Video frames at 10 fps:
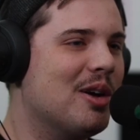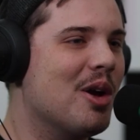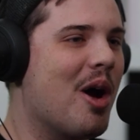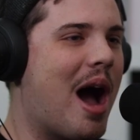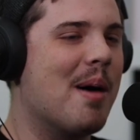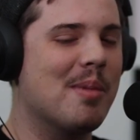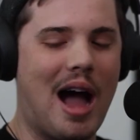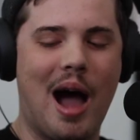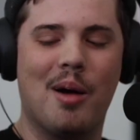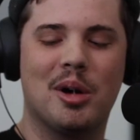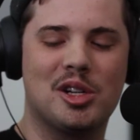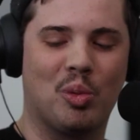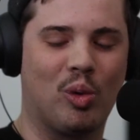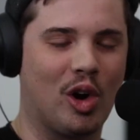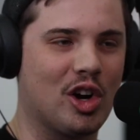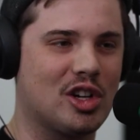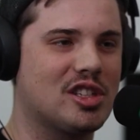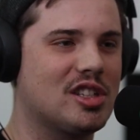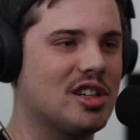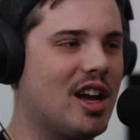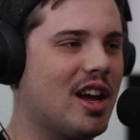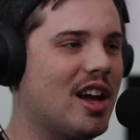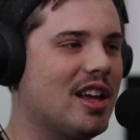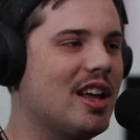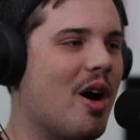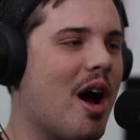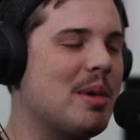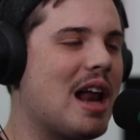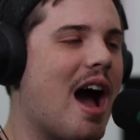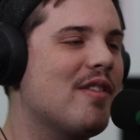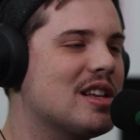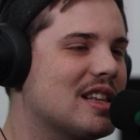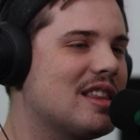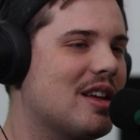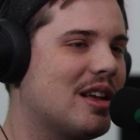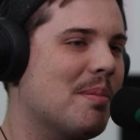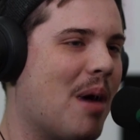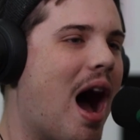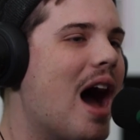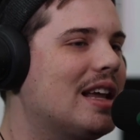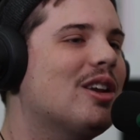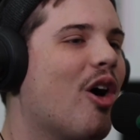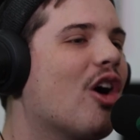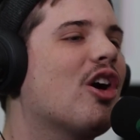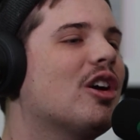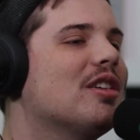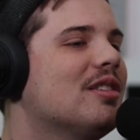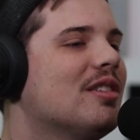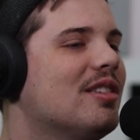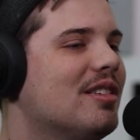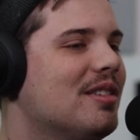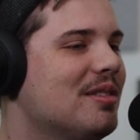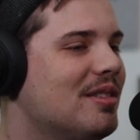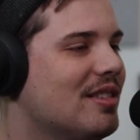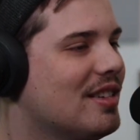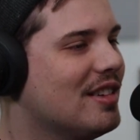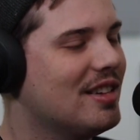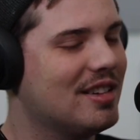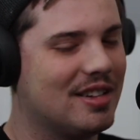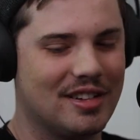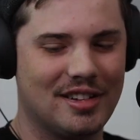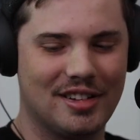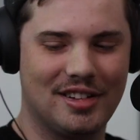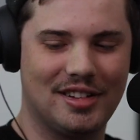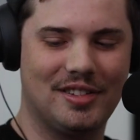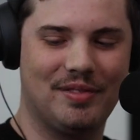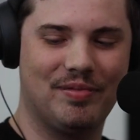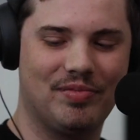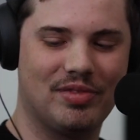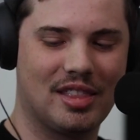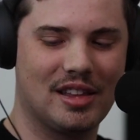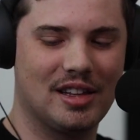don't know how much worse. Obviously they'd get bodied hard. They're wearing real jerseys, and it's sponsored by a hot